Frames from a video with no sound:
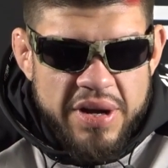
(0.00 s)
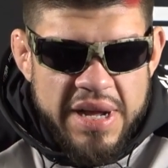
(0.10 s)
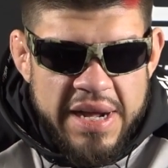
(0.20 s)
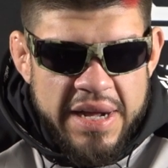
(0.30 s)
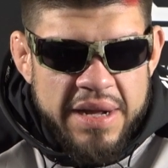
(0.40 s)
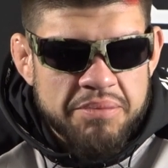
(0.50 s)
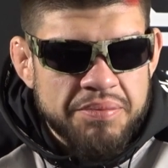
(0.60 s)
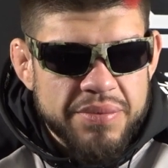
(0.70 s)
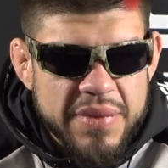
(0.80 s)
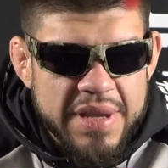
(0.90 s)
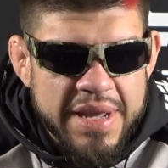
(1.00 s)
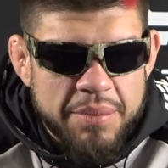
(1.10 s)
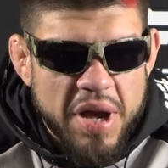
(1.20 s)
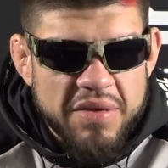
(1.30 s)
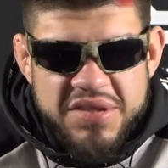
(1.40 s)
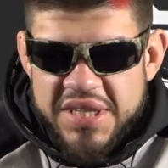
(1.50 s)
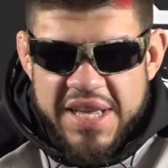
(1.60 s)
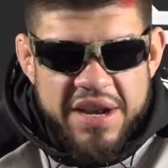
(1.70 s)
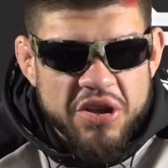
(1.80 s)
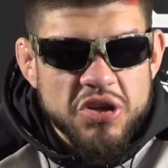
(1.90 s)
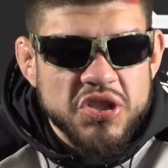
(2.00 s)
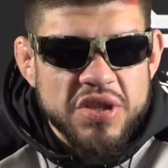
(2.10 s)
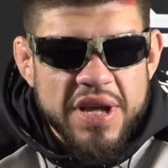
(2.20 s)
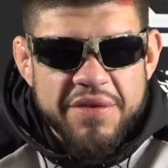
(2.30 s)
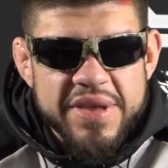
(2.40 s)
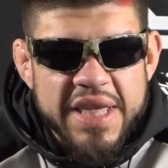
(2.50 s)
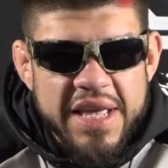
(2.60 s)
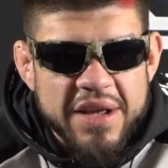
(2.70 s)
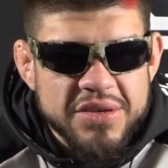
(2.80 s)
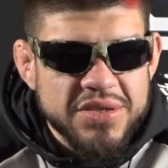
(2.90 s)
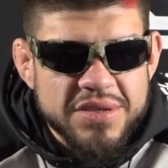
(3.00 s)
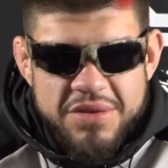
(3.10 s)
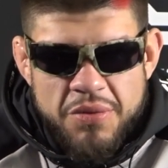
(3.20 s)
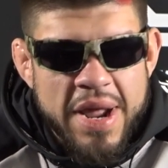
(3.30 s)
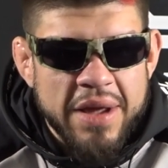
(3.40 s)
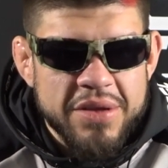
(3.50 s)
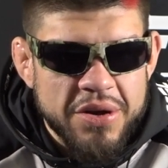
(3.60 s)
I'm obviously getting used to everything else around.